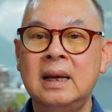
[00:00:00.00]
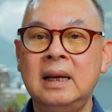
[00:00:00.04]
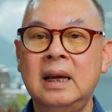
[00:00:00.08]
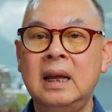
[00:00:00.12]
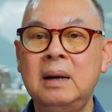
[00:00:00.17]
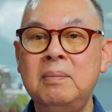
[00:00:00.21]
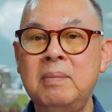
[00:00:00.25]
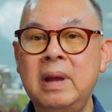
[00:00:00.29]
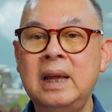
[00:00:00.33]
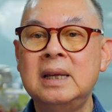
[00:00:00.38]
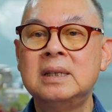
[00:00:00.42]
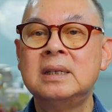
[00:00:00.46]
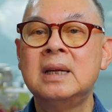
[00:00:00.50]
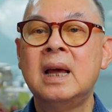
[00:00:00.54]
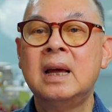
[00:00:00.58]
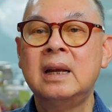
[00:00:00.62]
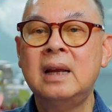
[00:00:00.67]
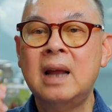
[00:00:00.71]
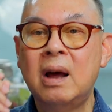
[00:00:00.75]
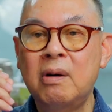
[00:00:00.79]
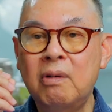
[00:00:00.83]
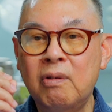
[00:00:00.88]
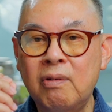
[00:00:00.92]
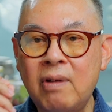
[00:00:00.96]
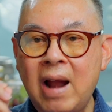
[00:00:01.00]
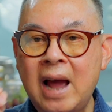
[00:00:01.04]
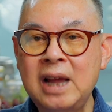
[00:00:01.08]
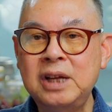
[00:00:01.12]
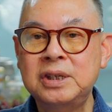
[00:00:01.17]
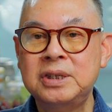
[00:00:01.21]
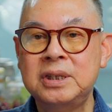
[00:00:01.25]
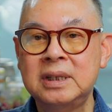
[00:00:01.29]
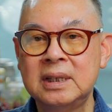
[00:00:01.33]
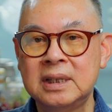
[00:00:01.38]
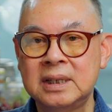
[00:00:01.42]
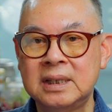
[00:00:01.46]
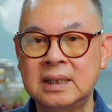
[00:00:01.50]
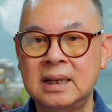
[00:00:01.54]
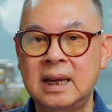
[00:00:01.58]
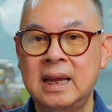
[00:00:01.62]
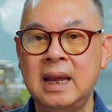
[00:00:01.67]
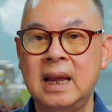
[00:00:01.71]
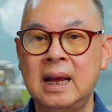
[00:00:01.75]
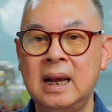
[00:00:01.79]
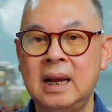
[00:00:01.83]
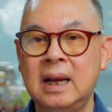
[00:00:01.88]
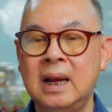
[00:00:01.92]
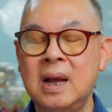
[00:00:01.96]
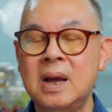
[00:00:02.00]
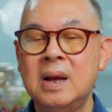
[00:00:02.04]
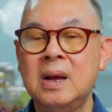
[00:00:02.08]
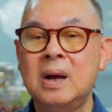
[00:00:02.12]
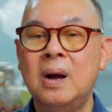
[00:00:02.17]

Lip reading: It means the righteous king,